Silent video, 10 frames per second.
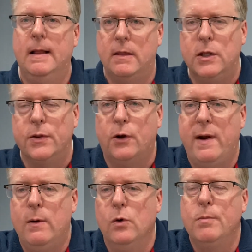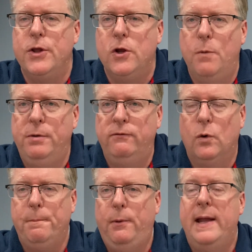you know, the great room or the open
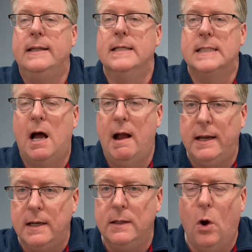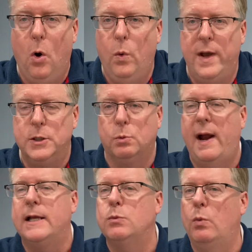floor plan design always
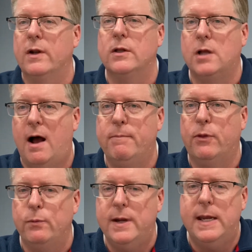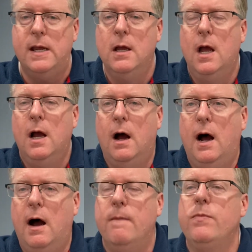ranks one of the top three
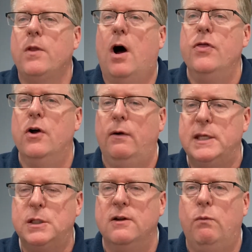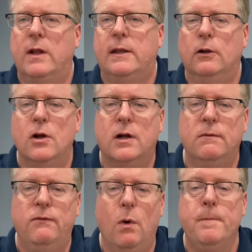uh, on the list of what they're
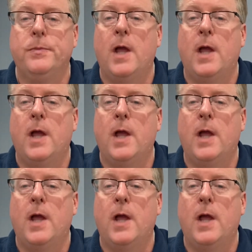looking for.